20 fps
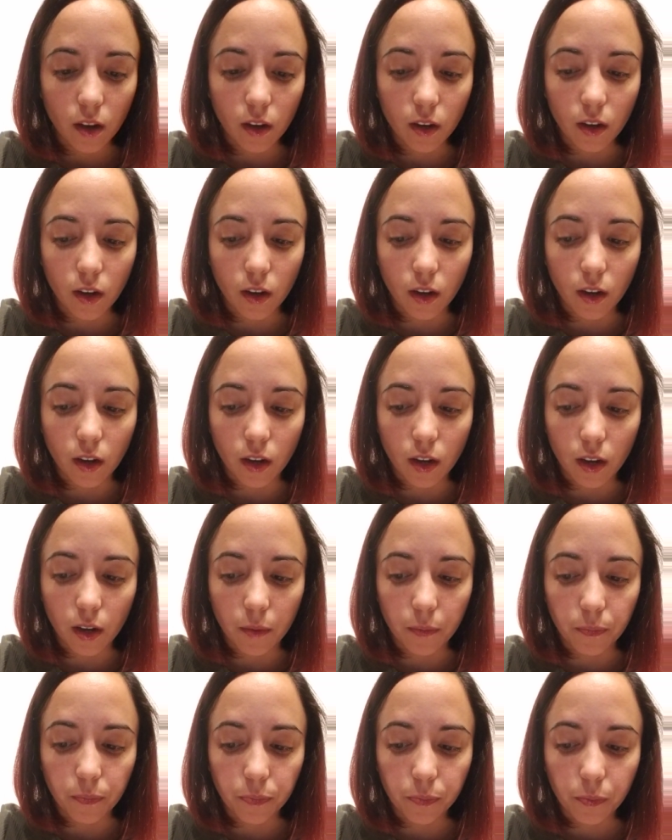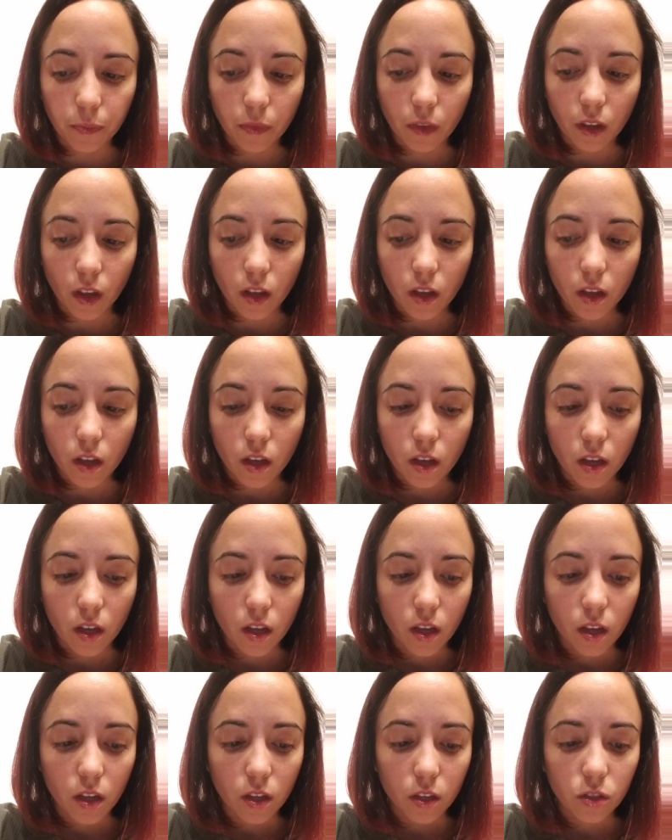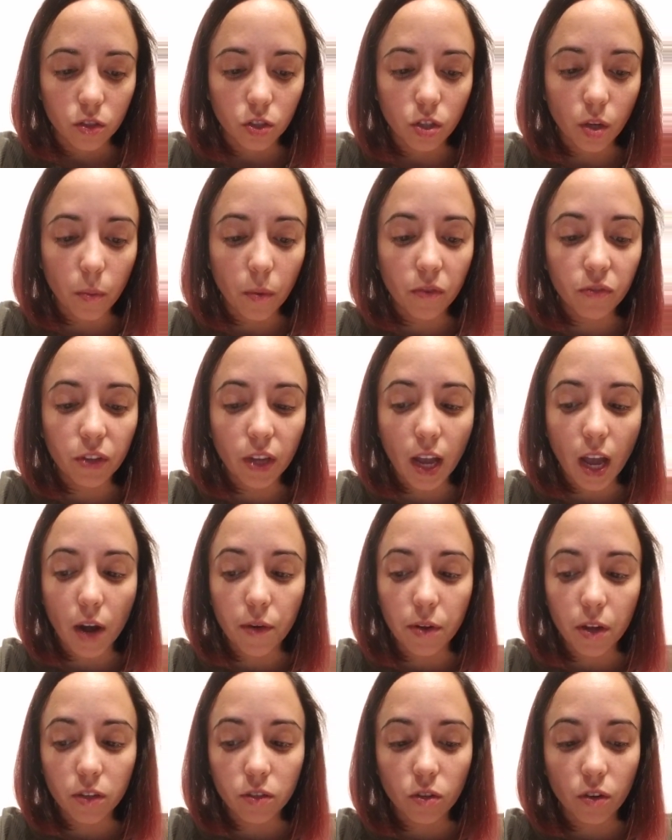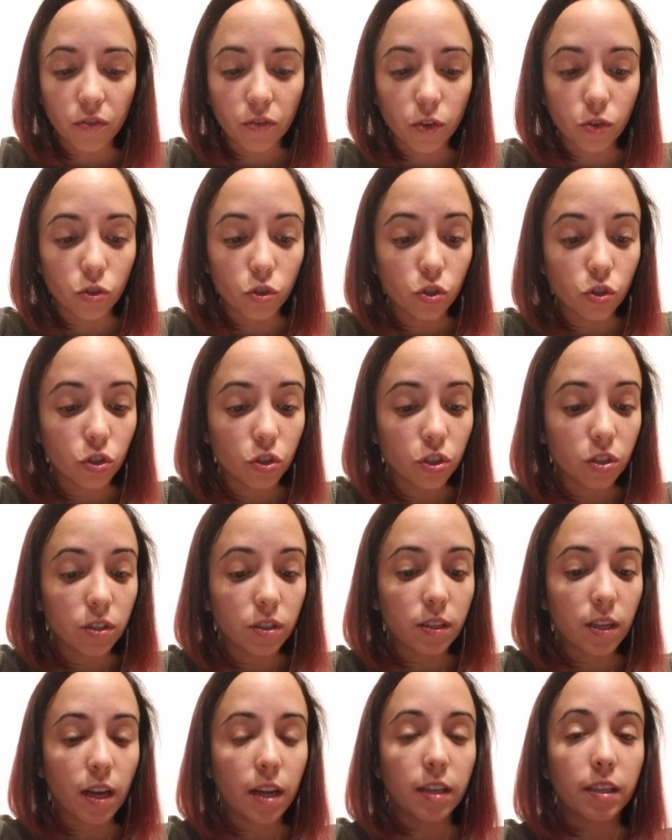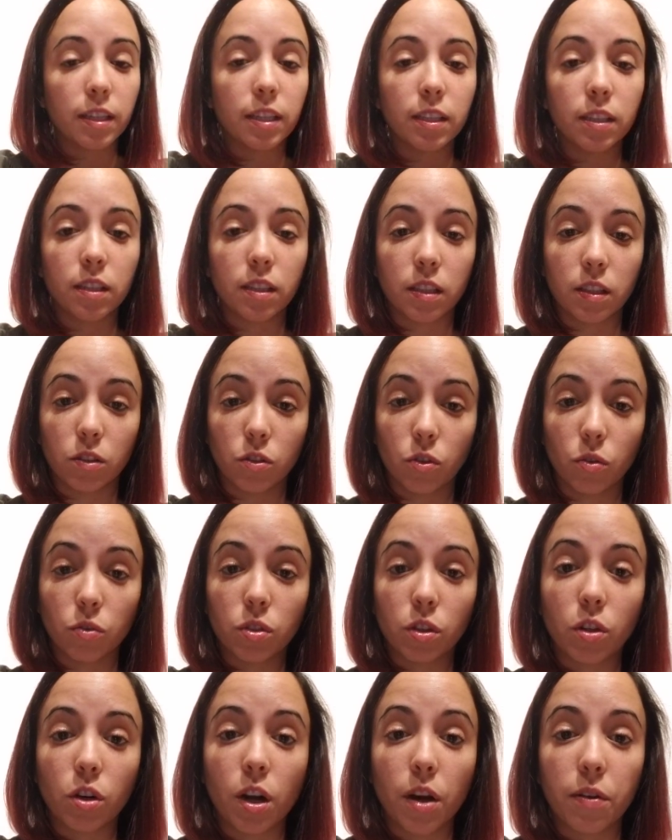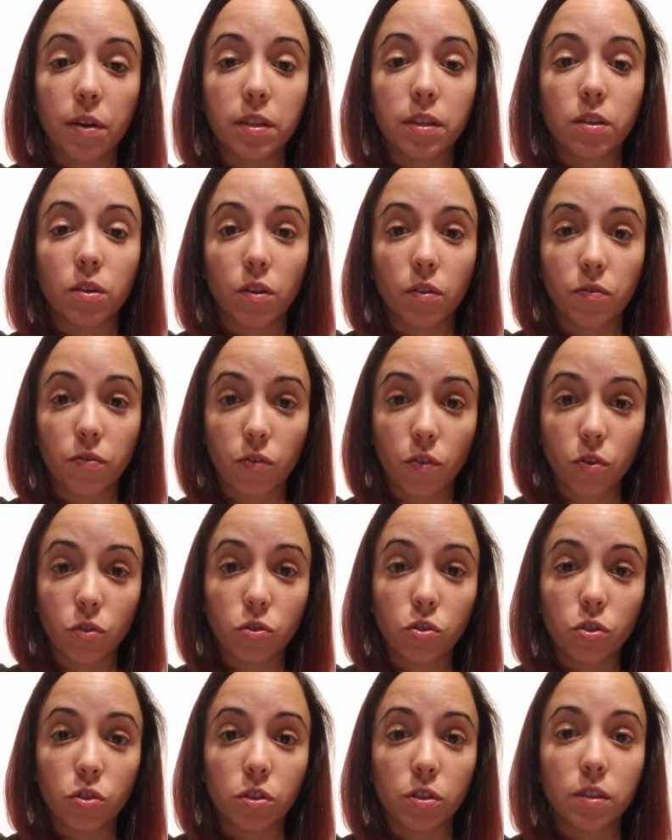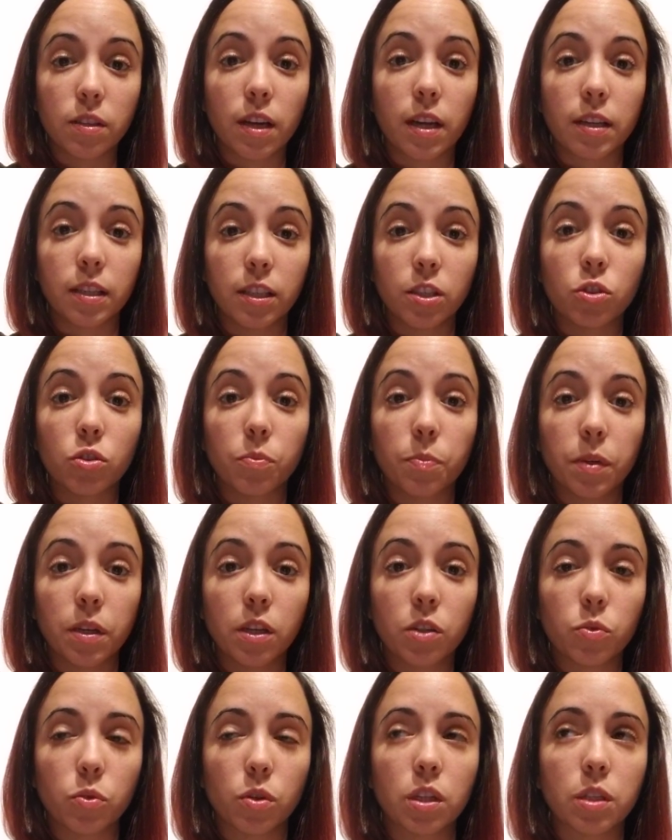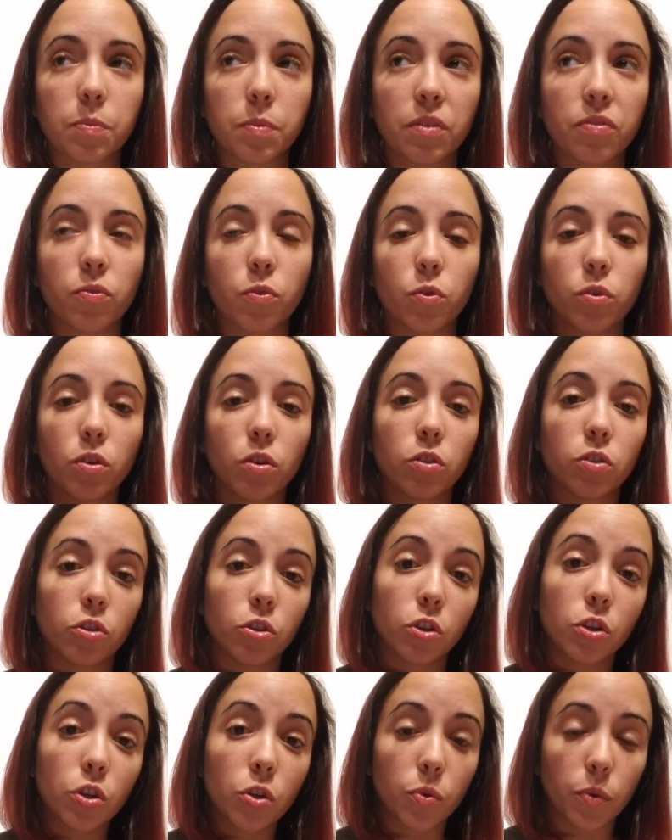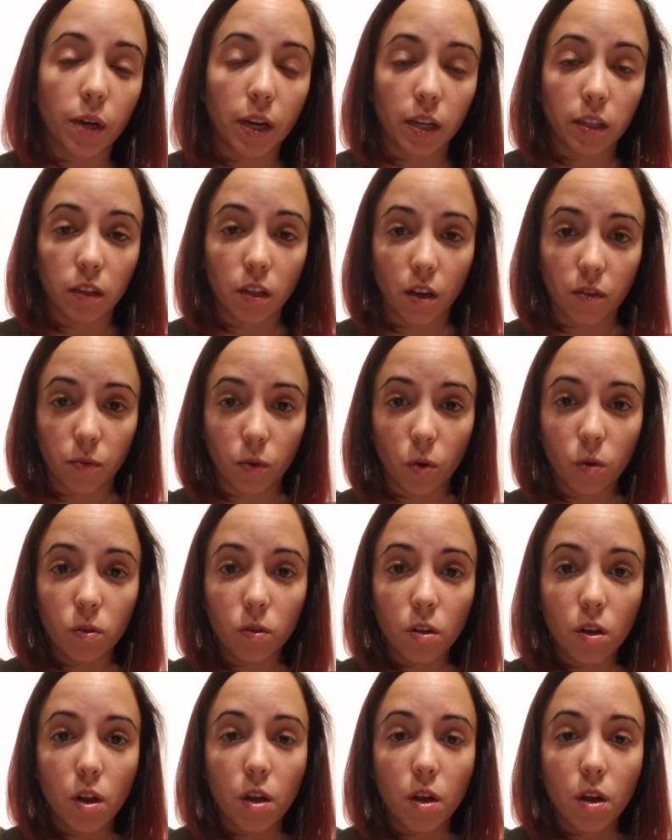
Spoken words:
um, some of the areas of concerns that need those are areas of concerns that need to be addressed before the third grade level,